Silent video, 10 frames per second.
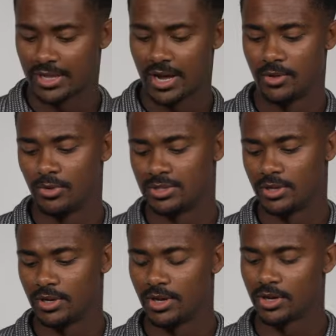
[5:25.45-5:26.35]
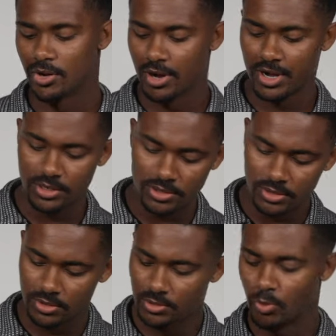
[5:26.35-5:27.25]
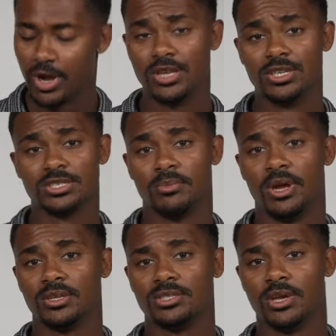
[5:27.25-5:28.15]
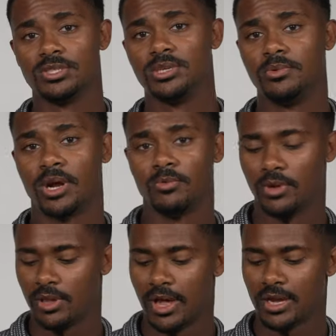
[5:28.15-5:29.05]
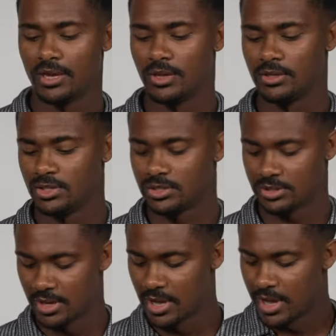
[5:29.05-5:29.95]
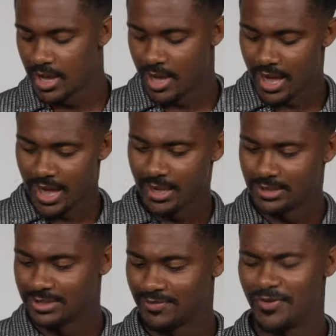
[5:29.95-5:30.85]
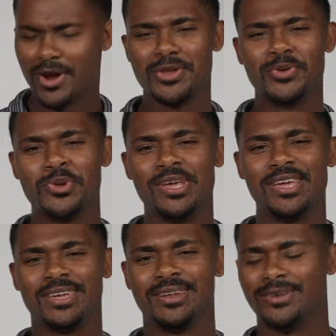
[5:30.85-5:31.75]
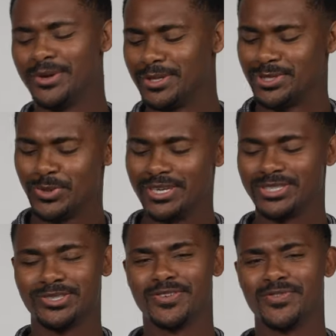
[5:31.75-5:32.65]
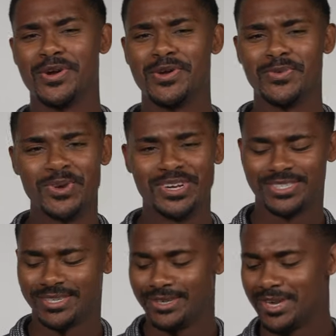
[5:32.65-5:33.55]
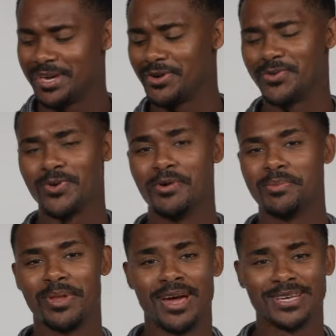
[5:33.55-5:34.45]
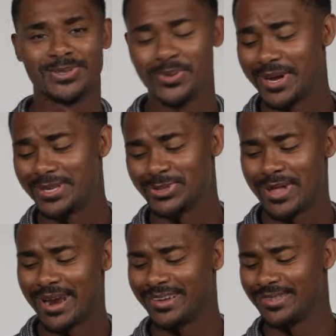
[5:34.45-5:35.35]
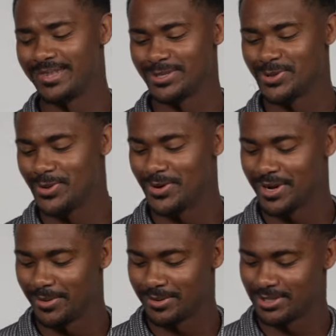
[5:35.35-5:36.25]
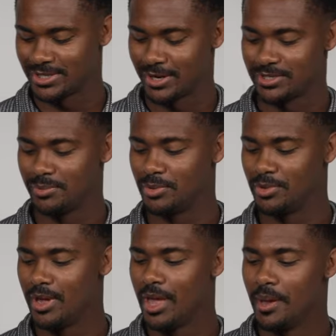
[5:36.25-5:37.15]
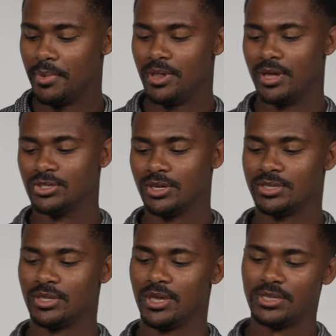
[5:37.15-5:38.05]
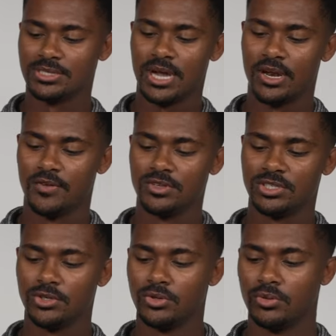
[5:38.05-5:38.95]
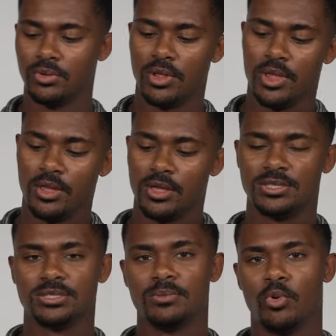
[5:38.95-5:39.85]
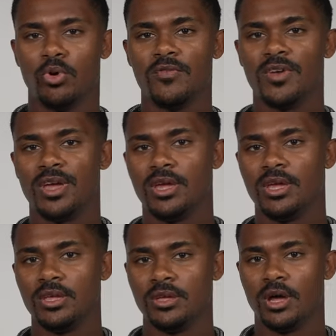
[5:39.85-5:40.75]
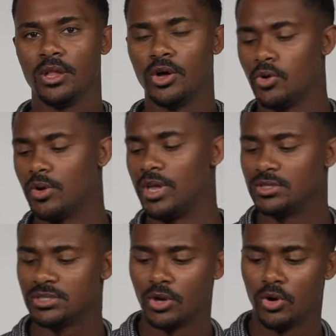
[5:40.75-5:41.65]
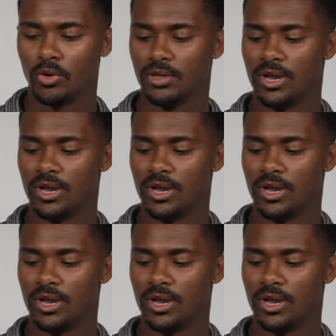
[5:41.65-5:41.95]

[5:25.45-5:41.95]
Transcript: thought it was a, a great way just to make the Chelsea boot. I really like it. Just just very unique. And you know, the suede just looks very rich and you can't go wrong with black suede. So a lot of good things going on here with this Chelsea boot. But then as you get to the inside of the shoe, it's more of a yellow insole and then